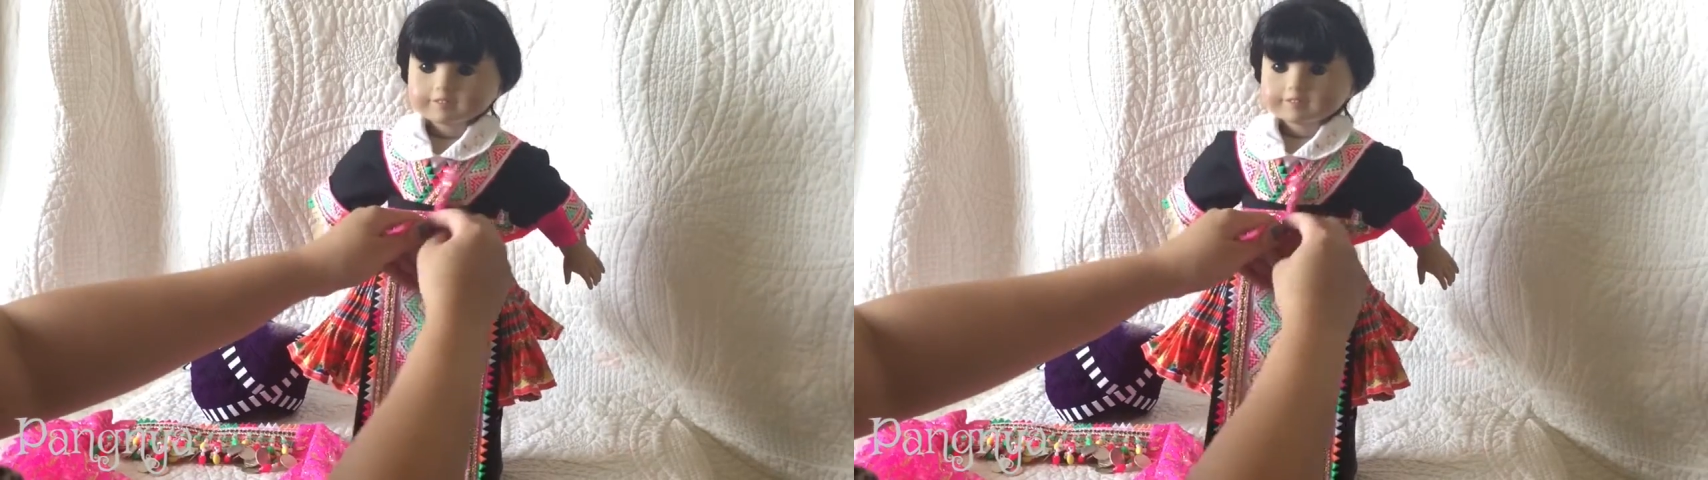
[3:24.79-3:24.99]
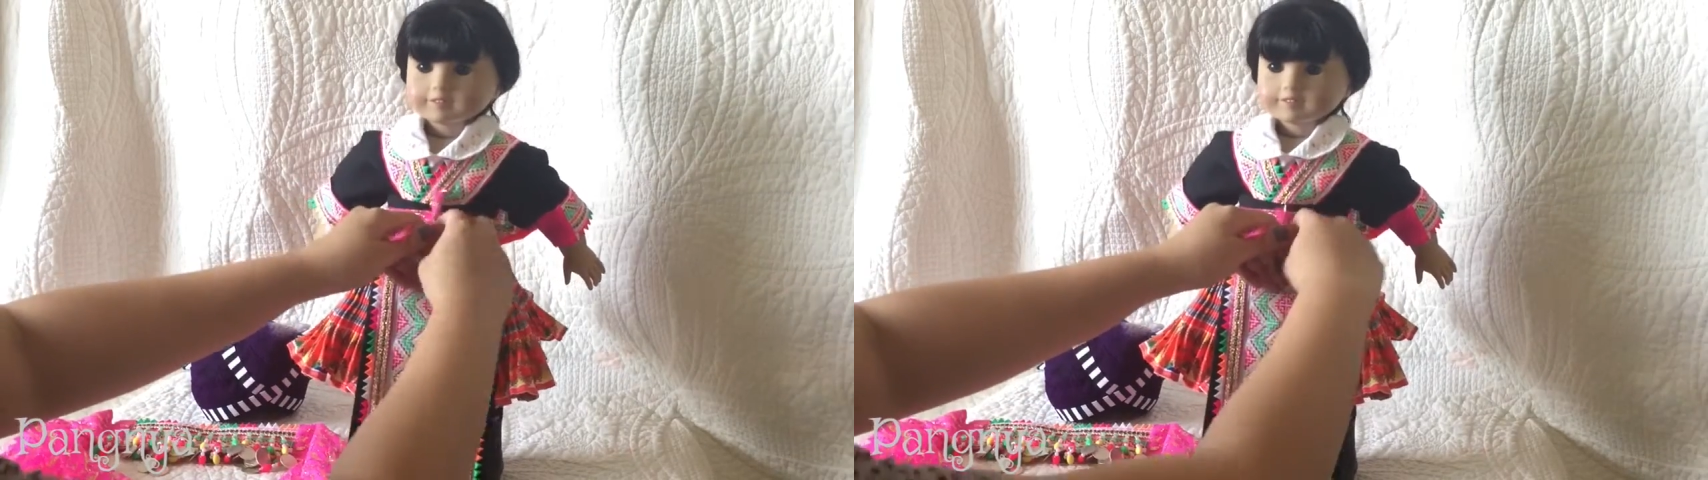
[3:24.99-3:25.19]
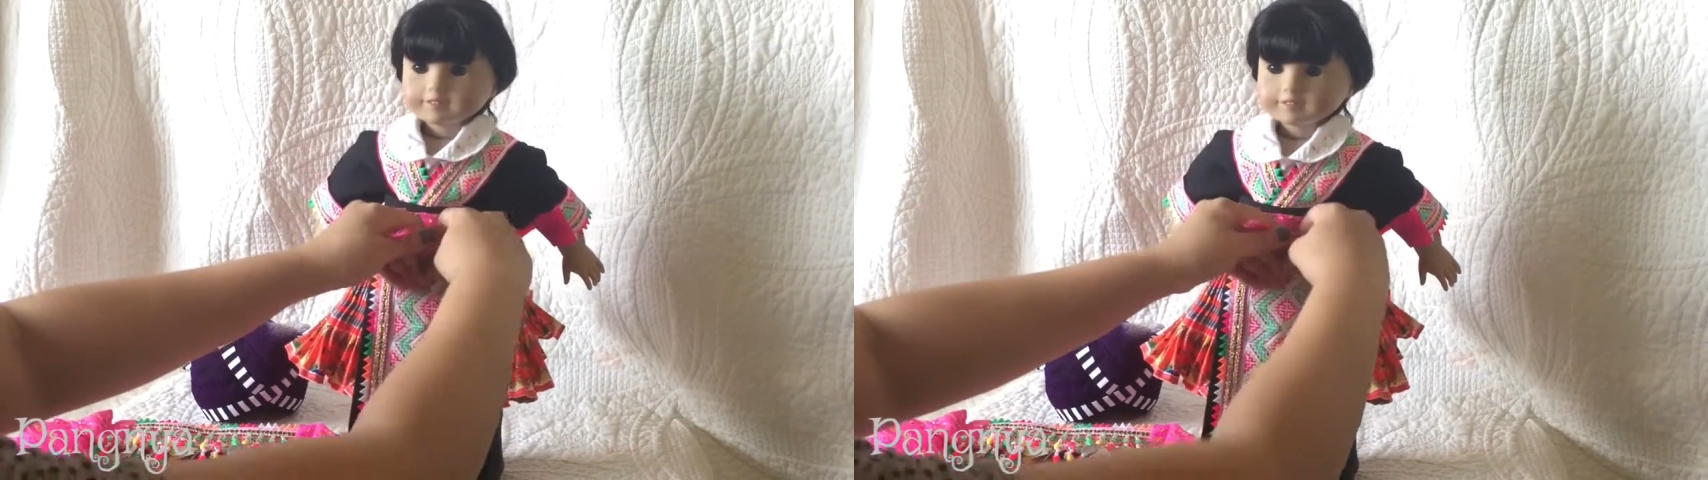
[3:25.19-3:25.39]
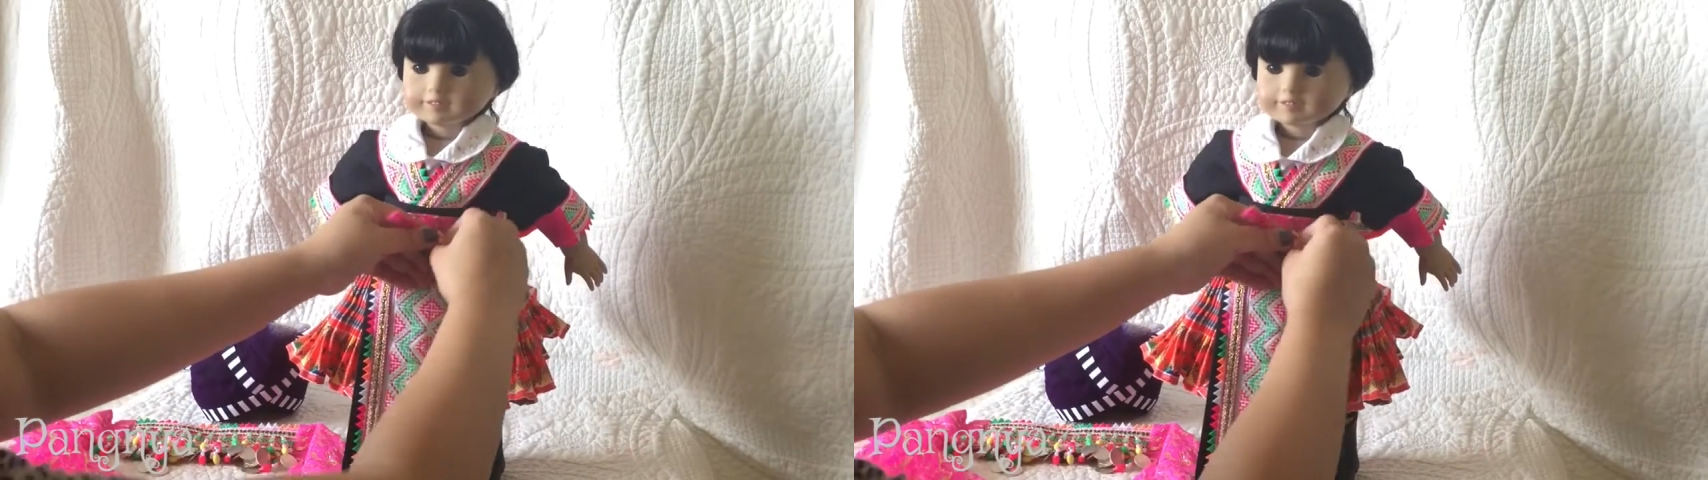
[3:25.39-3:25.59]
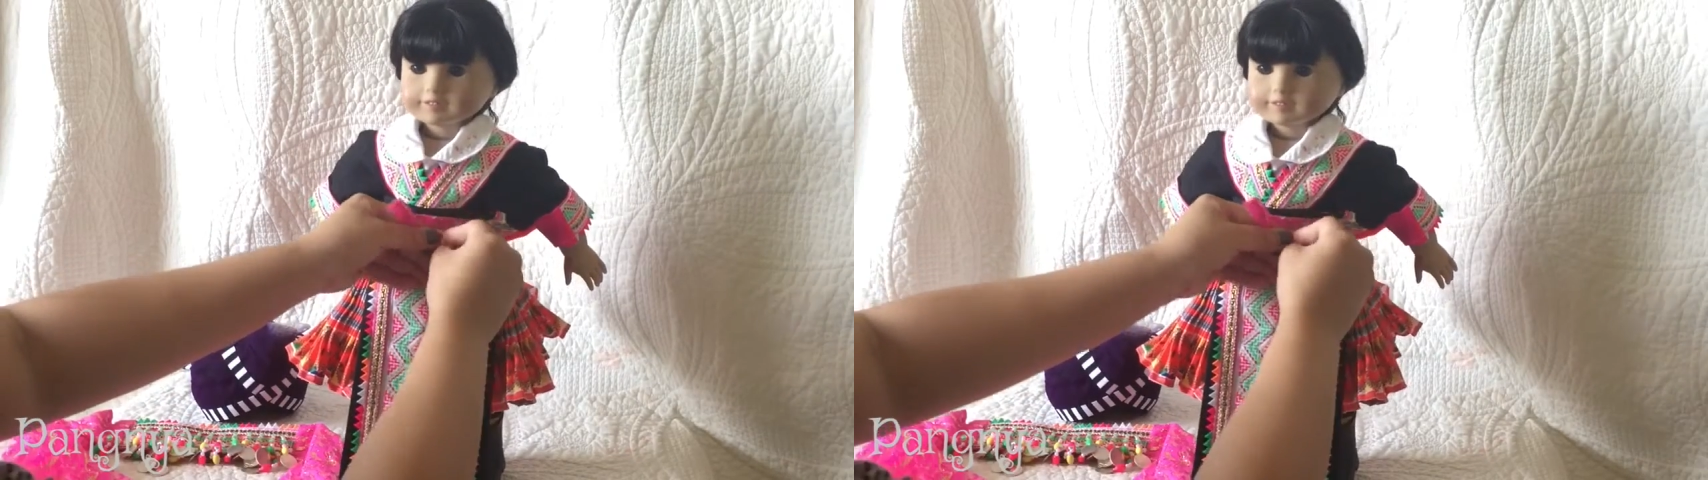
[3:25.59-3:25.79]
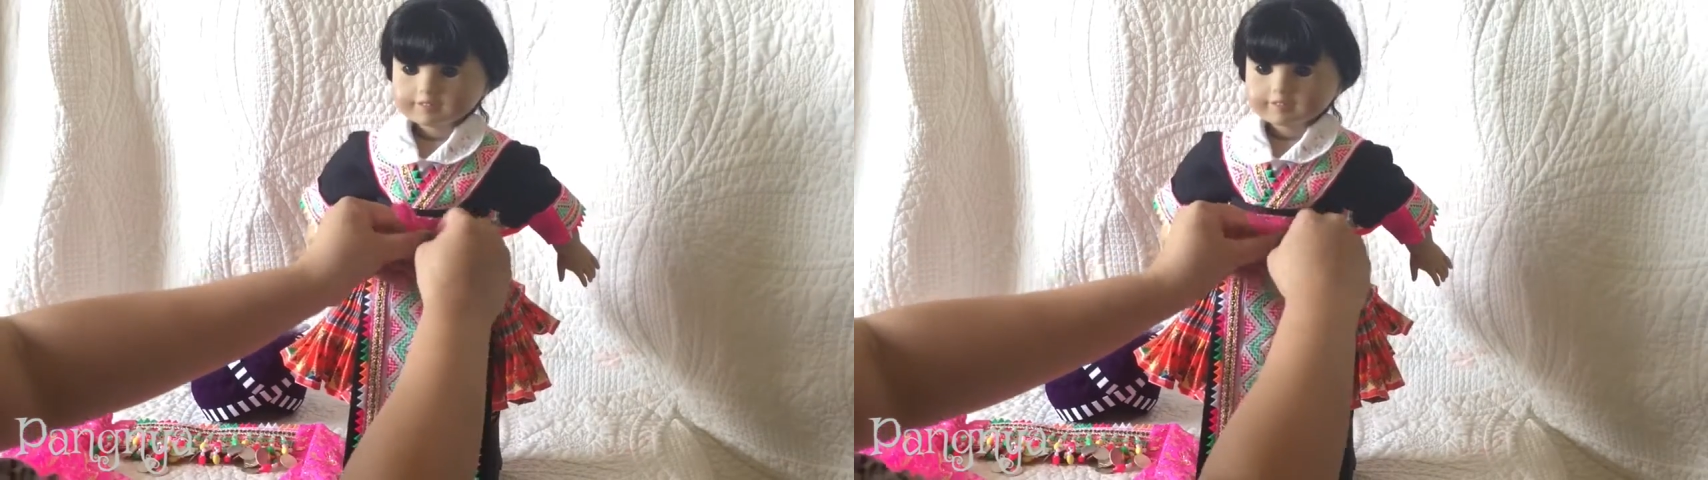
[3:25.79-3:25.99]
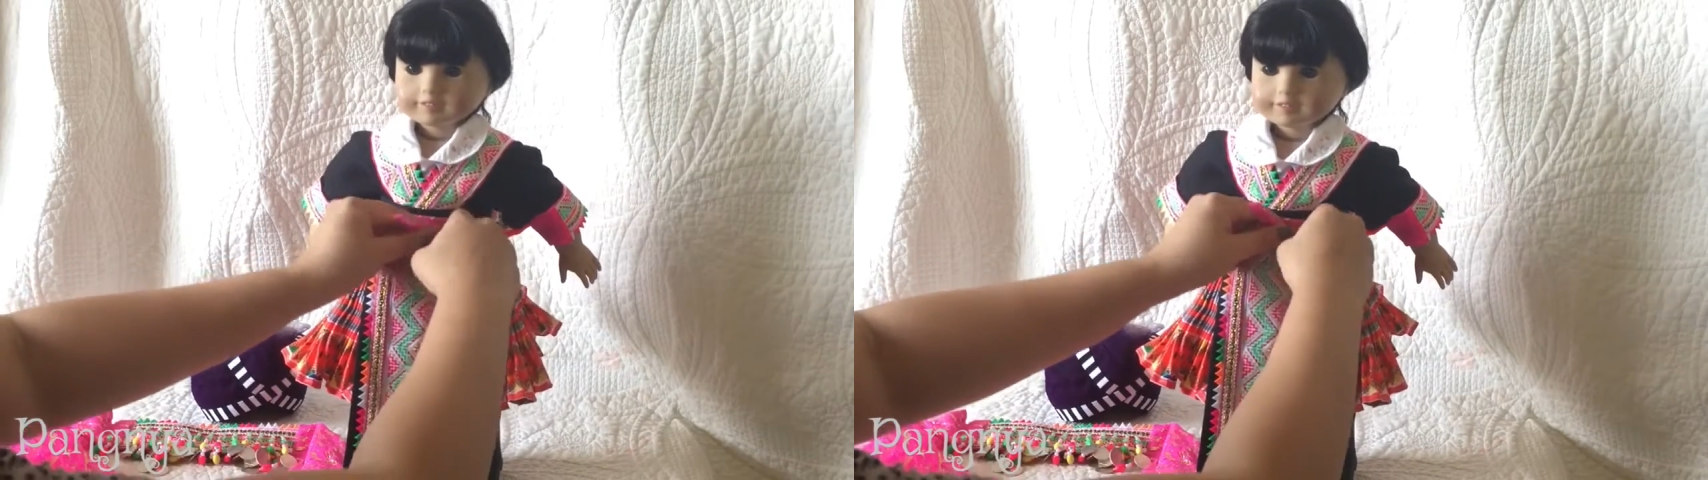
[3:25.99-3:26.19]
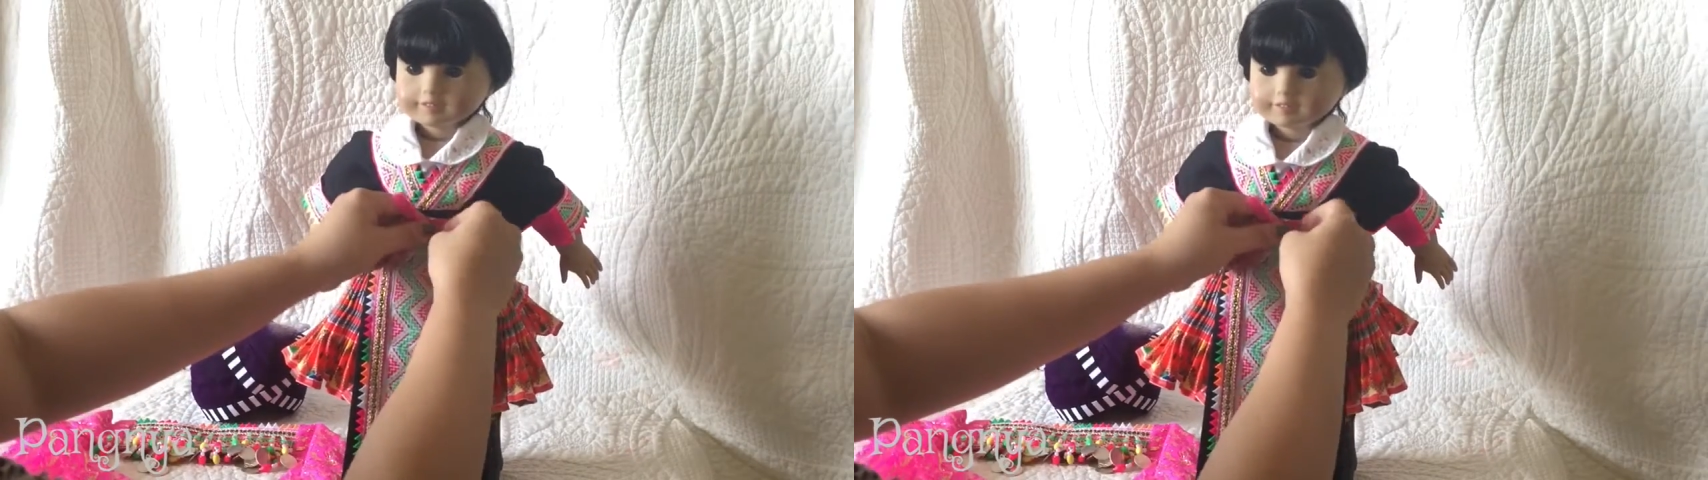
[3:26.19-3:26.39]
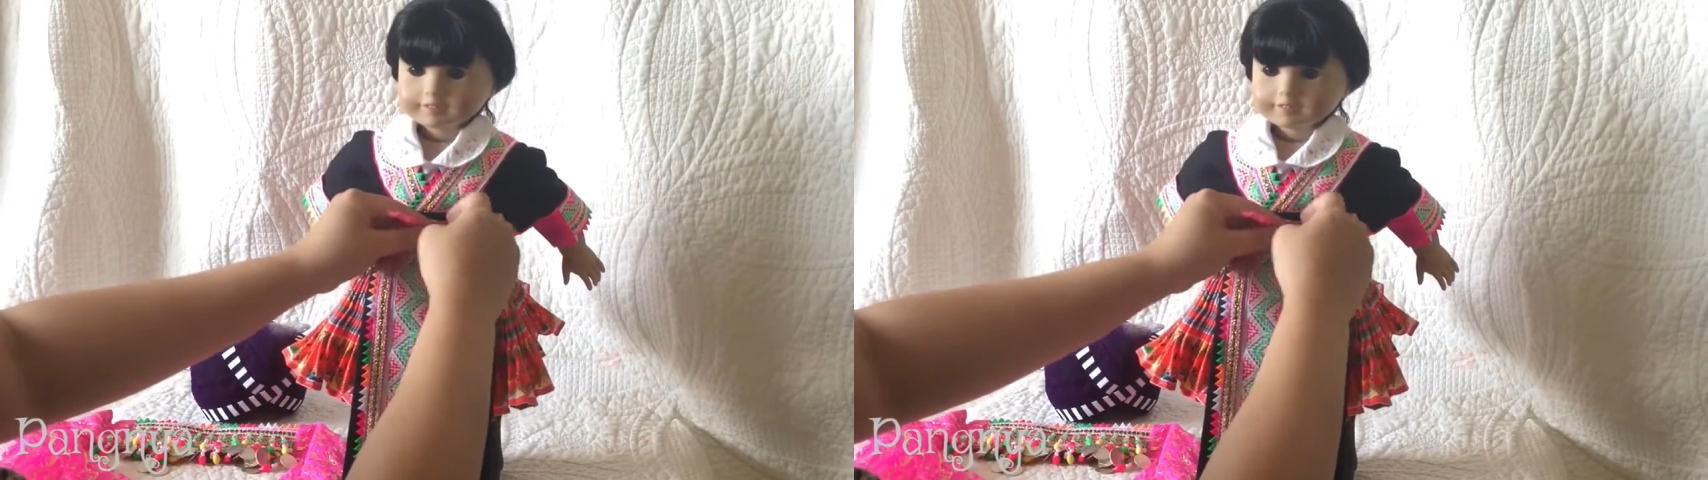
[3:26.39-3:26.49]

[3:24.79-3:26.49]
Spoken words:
how to wear Hmong clothes too.